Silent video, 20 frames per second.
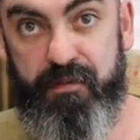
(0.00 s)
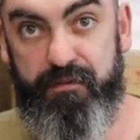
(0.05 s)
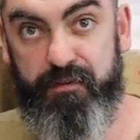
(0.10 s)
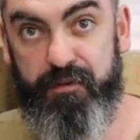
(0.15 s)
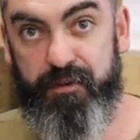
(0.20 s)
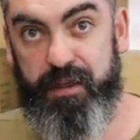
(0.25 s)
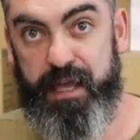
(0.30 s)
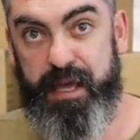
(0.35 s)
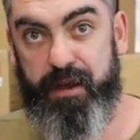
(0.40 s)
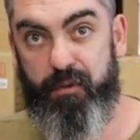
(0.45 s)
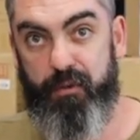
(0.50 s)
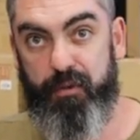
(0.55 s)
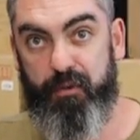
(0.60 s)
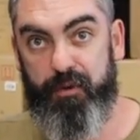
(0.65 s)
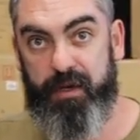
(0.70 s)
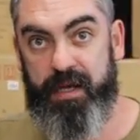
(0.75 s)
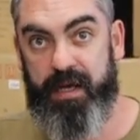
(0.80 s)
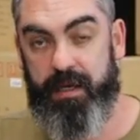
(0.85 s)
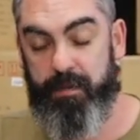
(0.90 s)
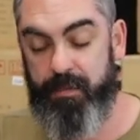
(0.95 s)
for the
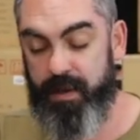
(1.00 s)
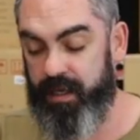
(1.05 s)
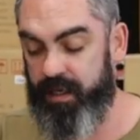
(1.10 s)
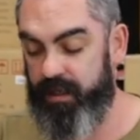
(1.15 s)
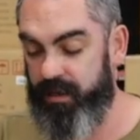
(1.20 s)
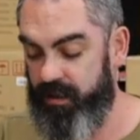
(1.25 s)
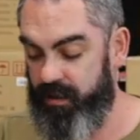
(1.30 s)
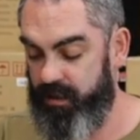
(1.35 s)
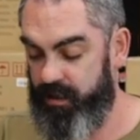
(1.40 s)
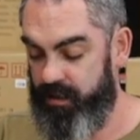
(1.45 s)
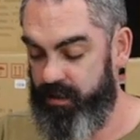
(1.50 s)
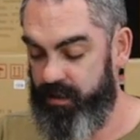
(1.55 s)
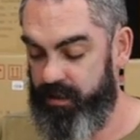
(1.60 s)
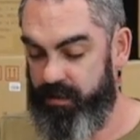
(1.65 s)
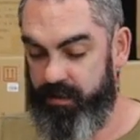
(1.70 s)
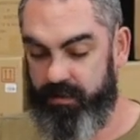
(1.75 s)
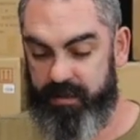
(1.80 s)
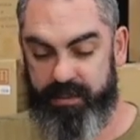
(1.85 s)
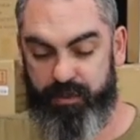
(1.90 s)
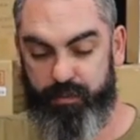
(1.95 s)
Hagglethorn color palette.
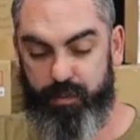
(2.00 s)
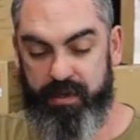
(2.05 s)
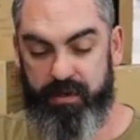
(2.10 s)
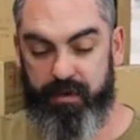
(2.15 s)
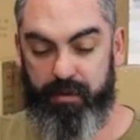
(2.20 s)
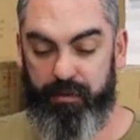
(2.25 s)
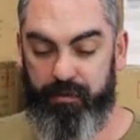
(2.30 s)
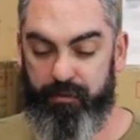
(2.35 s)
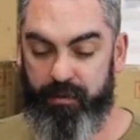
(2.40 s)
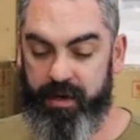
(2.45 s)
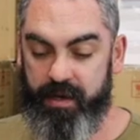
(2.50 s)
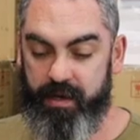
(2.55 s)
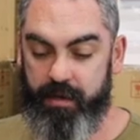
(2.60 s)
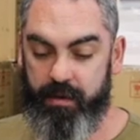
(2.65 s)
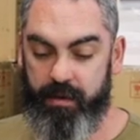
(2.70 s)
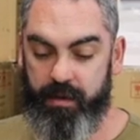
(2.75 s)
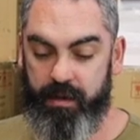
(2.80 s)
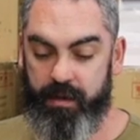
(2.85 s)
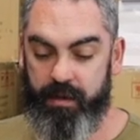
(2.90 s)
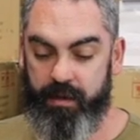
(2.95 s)
That's 1, 2, 3,
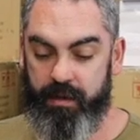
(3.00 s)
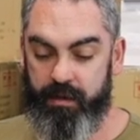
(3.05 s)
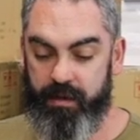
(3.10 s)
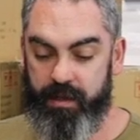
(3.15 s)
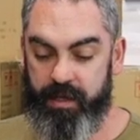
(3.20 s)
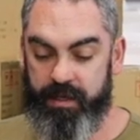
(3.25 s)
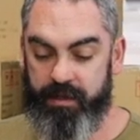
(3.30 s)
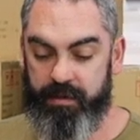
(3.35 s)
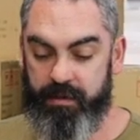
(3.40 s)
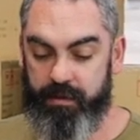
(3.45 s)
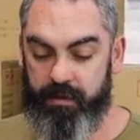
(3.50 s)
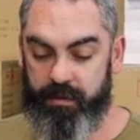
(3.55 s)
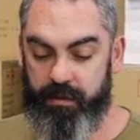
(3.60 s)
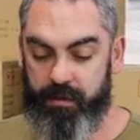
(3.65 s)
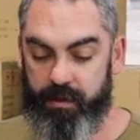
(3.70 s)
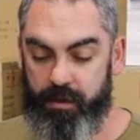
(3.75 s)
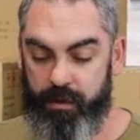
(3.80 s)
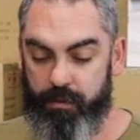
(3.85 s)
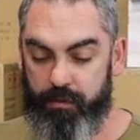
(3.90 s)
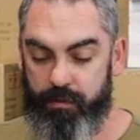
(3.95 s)
and
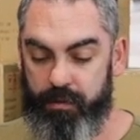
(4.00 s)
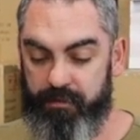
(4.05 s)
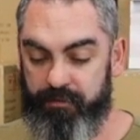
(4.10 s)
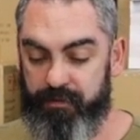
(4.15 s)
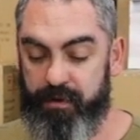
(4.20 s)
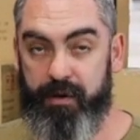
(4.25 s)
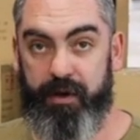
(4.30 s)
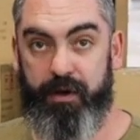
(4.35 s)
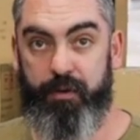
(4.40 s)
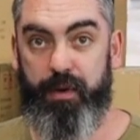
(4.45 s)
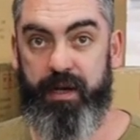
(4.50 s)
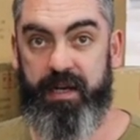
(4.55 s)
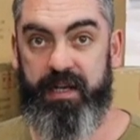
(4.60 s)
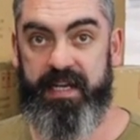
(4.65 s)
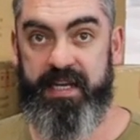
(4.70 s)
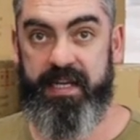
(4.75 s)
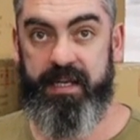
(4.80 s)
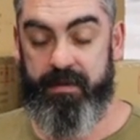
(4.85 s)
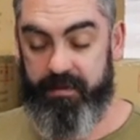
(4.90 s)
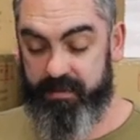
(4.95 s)
you'll very
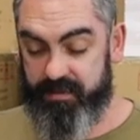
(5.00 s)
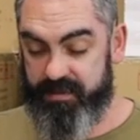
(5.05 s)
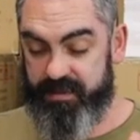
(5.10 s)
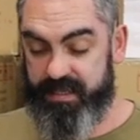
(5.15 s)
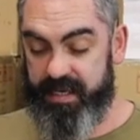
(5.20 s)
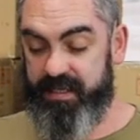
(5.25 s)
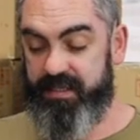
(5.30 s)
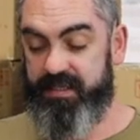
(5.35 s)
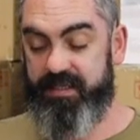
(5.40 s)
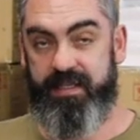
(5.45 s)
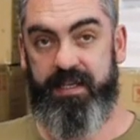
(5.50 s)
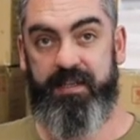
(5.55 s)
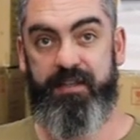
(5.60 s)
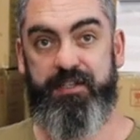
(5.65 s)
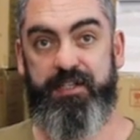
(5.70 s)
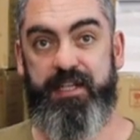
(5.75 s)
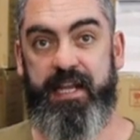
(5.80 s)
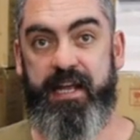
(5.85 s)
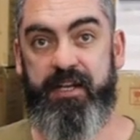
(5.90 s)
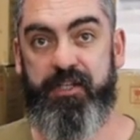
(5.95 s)
quickly start to see
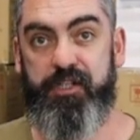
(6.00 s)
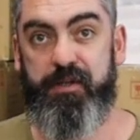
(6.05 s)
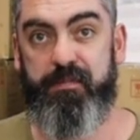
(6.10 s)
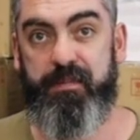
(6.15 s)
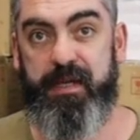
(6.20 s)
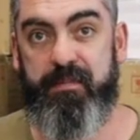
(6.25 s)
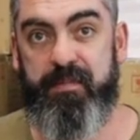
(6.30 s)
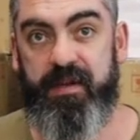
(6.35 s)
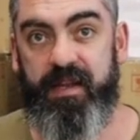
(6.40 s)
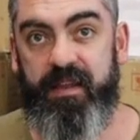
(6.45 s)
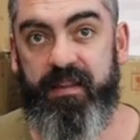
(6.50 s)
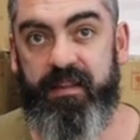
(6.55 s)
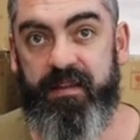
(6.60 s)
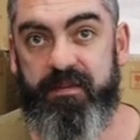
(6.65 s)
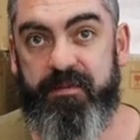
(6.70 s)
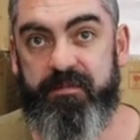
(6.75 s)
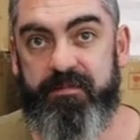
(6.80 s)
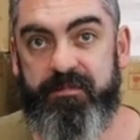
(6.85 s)
this township come together.